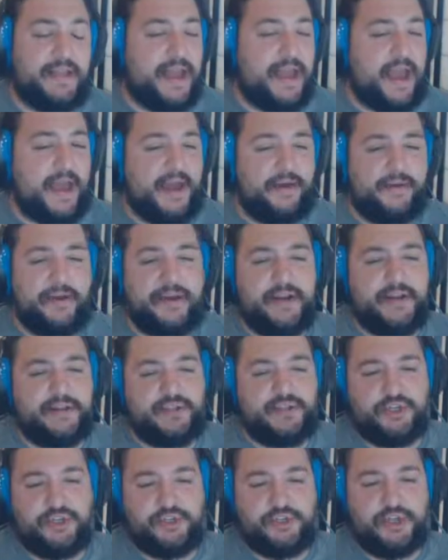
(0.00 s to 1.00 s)
yeah, what it
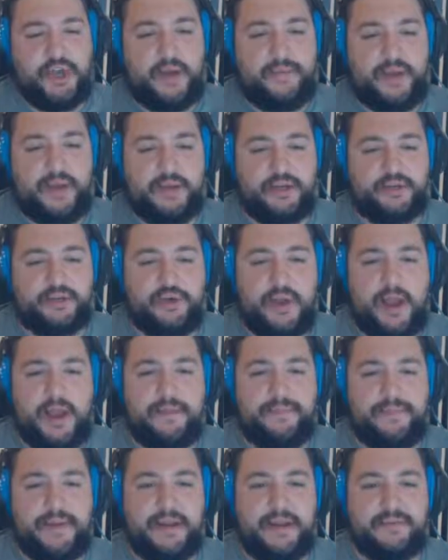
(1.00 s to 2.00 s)
is, you just come in, you try
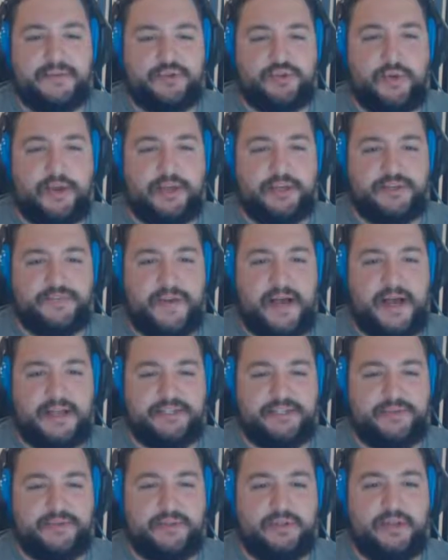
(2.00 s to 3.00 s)
and beat him as quick as
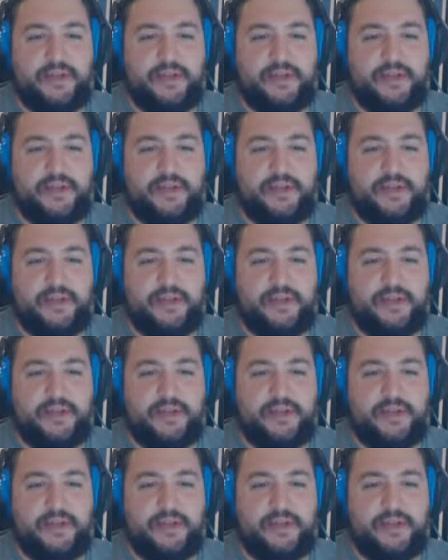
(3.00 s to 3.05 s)
possible,